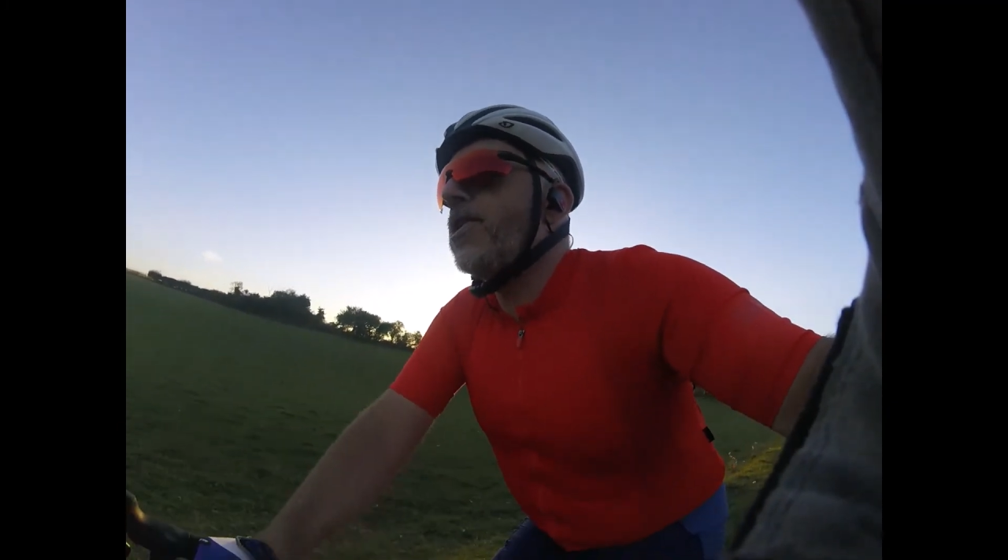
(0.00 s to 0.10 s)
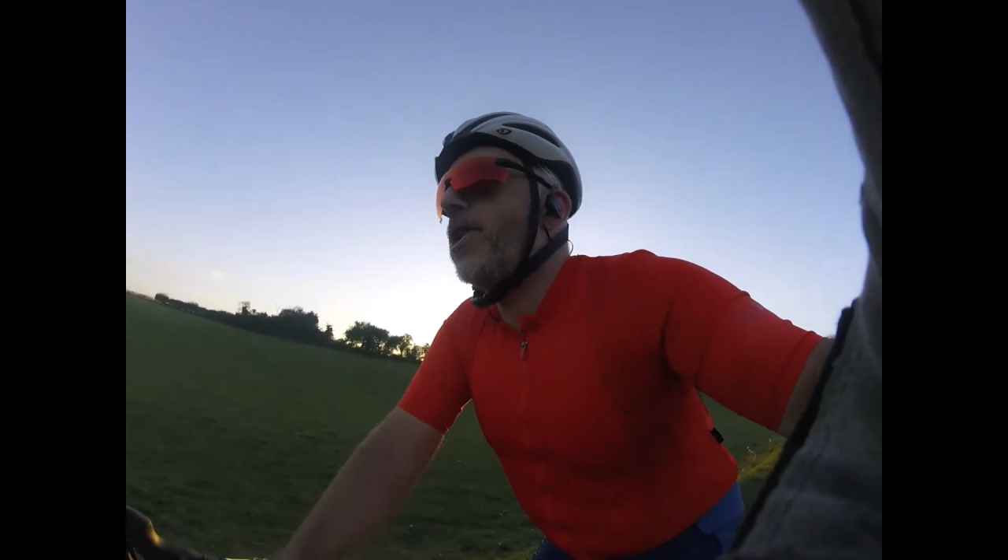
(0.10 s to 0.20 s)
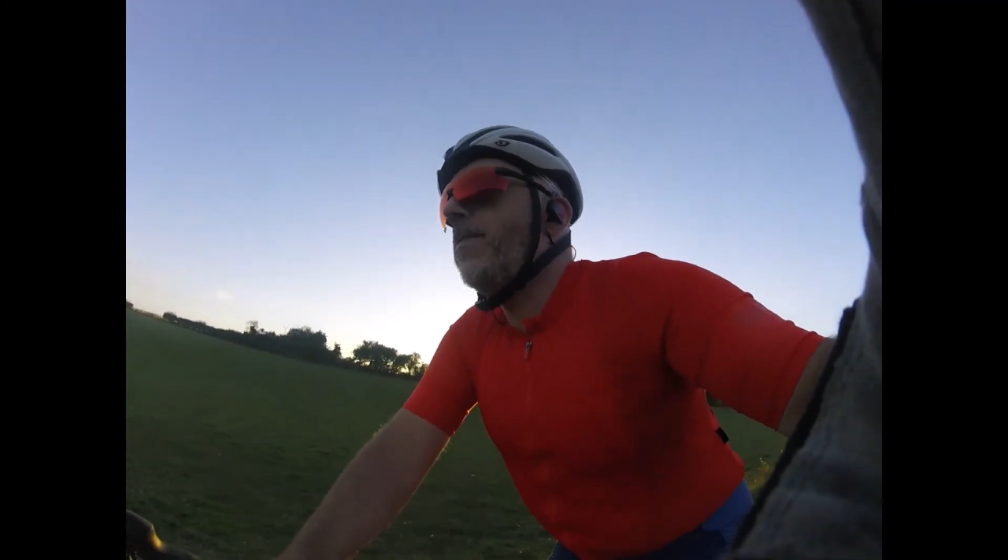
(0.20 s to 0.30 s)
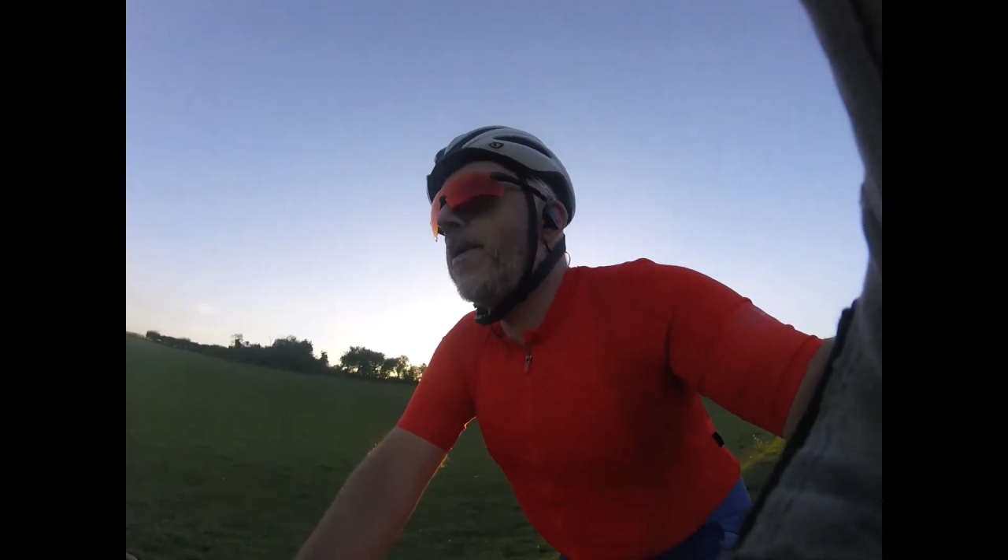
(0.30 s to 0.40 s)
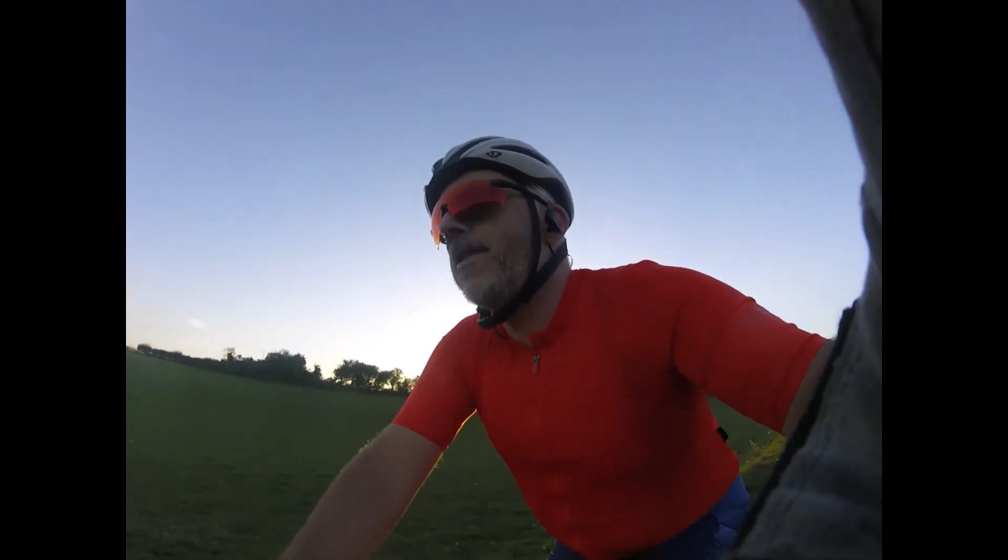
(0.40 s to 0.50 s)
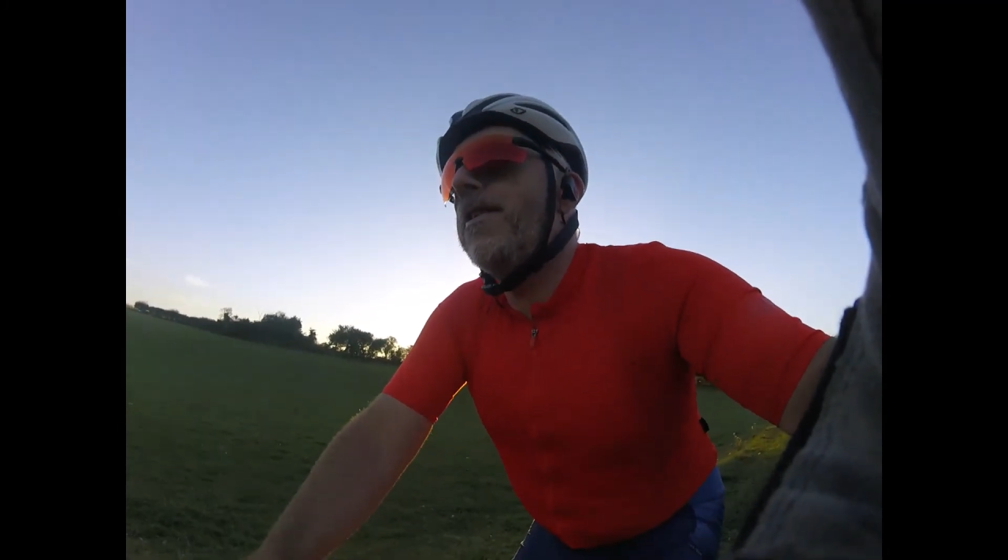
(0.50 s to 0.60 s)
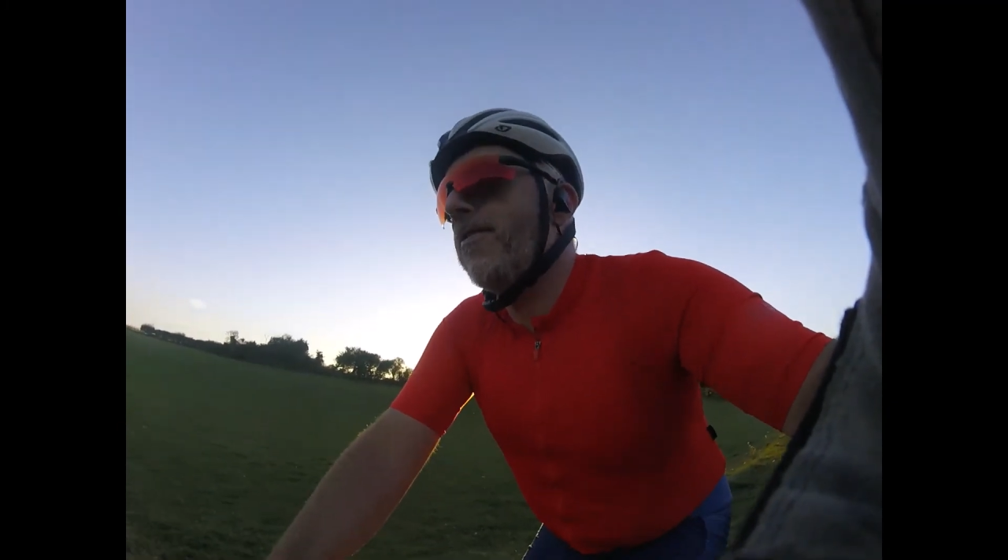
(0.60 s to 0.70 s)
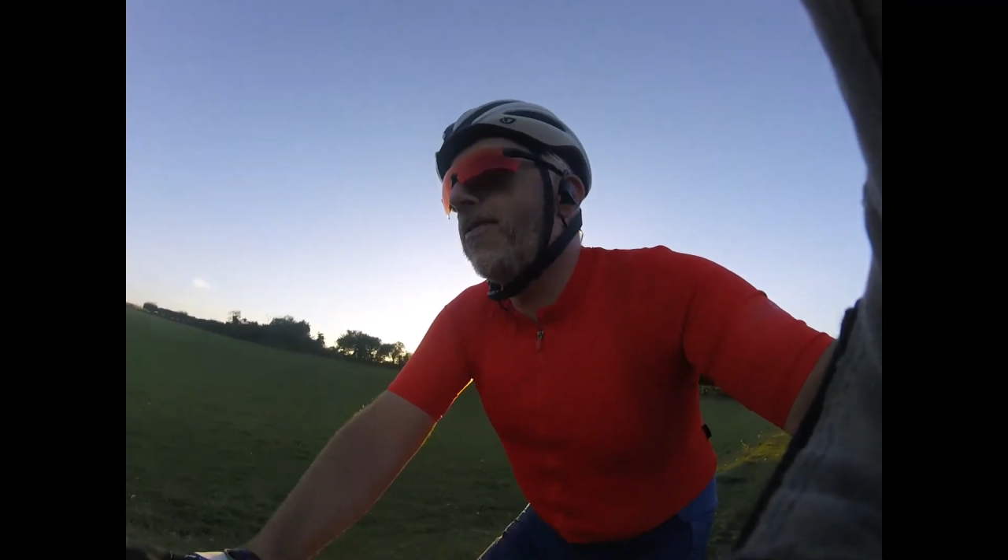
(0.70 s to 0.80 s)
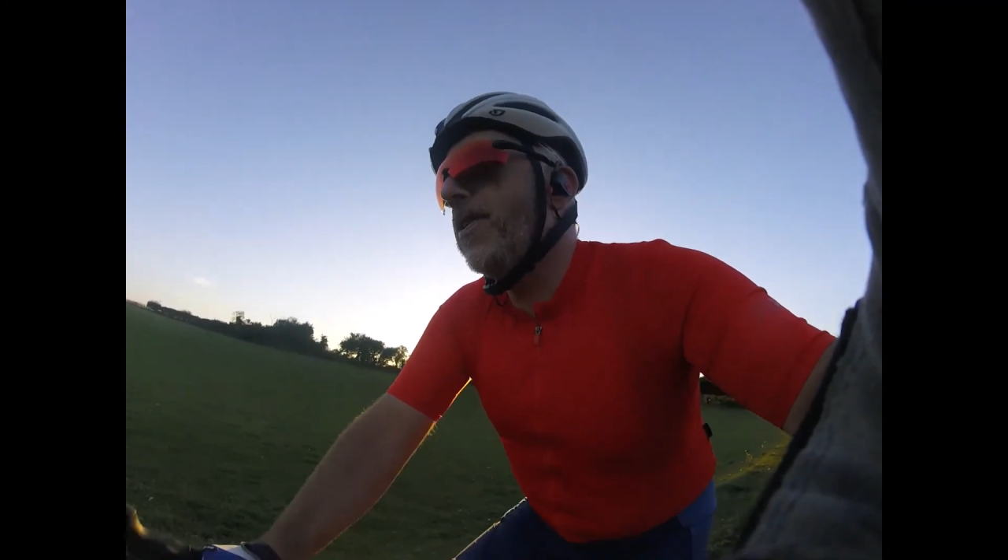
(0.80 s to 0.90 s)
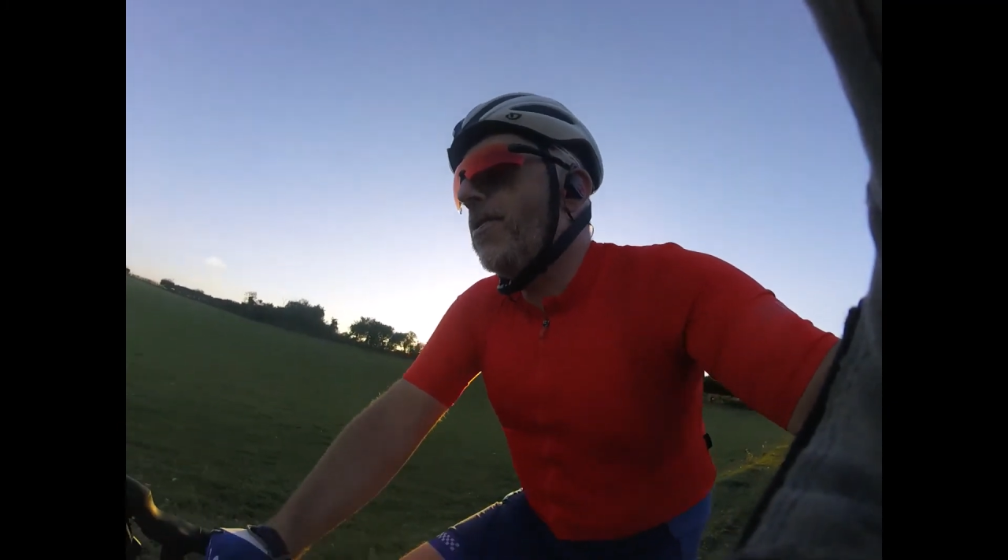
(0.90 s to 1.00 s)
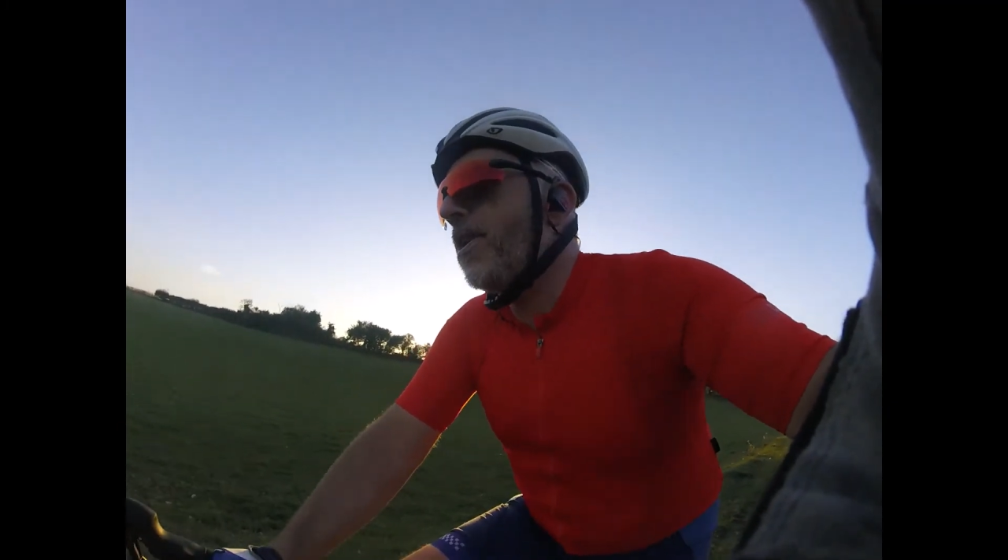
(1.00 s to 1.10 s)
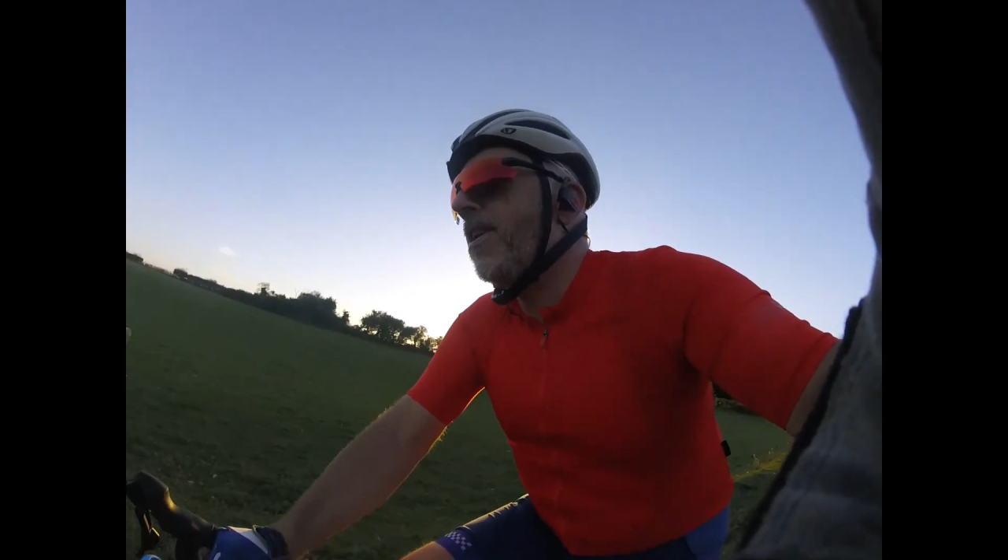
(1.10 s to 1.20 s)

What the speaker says: sheep in this field,